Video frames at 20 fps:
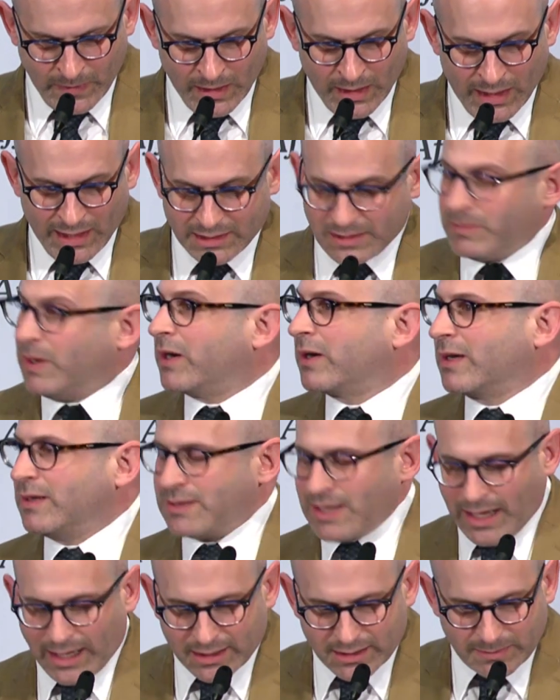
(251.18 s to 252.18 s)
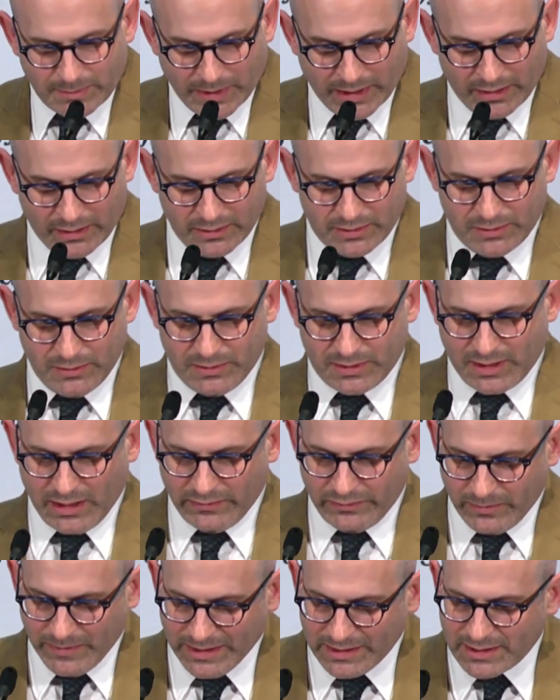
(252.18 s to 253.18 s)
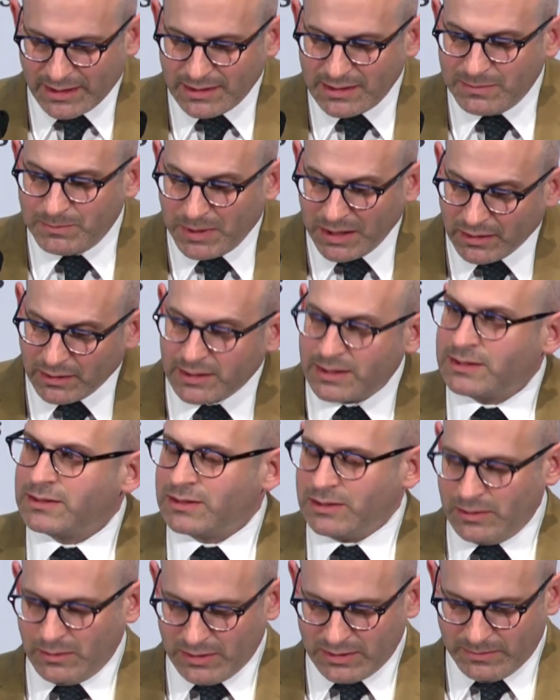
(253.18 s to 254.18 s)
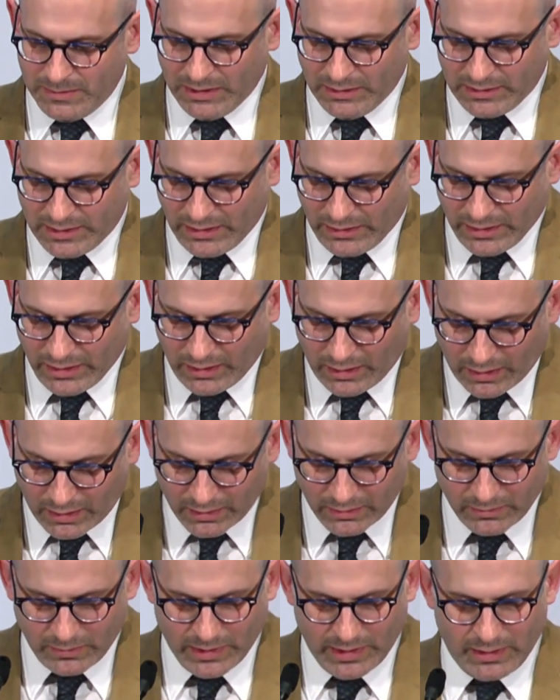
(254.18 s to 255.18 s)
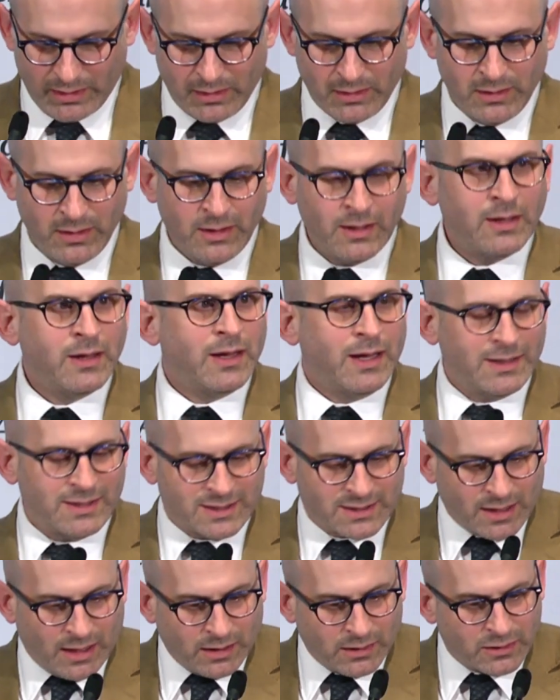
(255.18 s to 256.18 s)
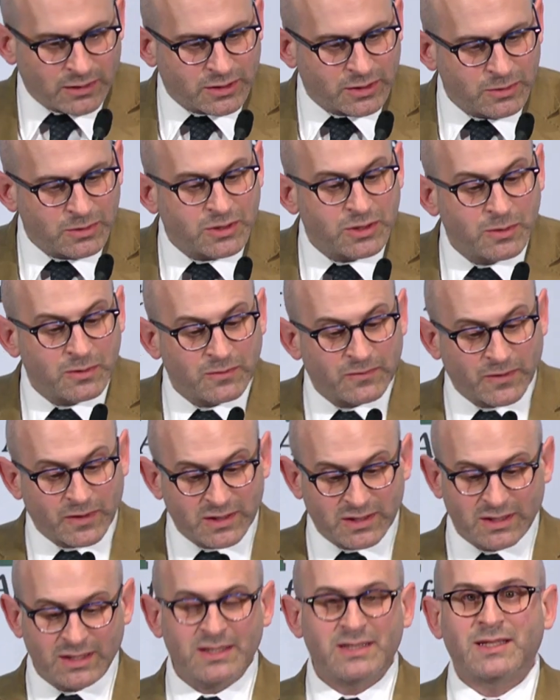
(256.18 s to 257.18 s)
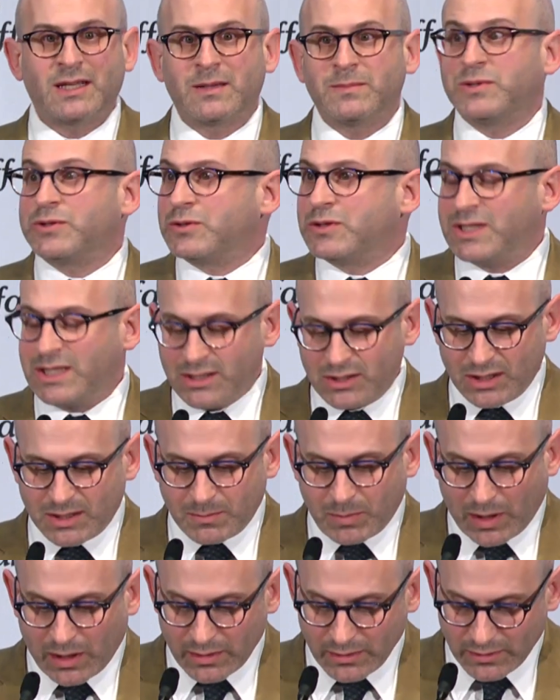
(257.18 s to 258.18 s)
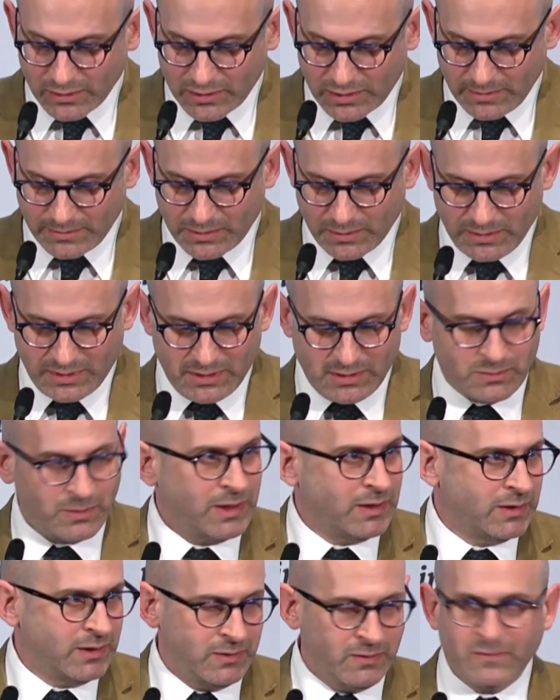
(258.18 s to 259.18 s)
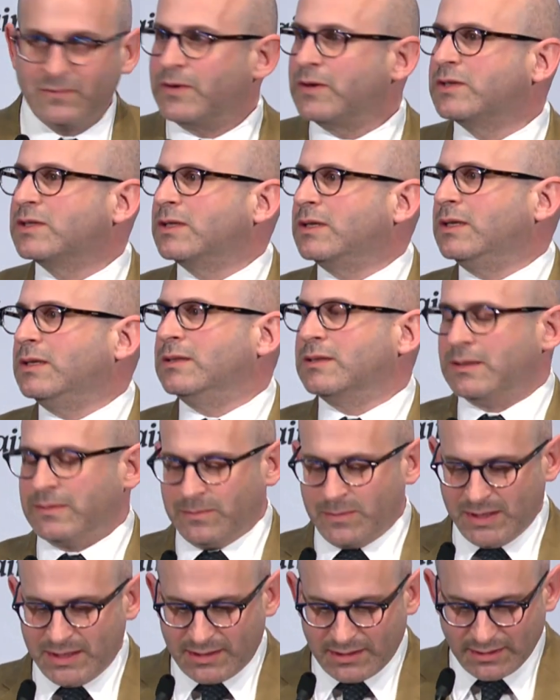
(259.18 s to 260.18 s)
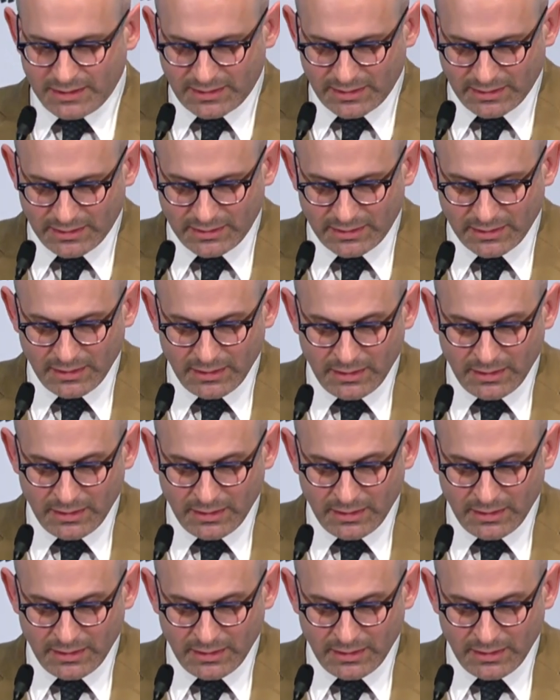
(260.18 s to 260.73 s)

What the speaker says: As American taxpayers whose government sends billions in U.S. military hardware, as scholars whose universities set up strategic partnerships with Israeli universities and businesses,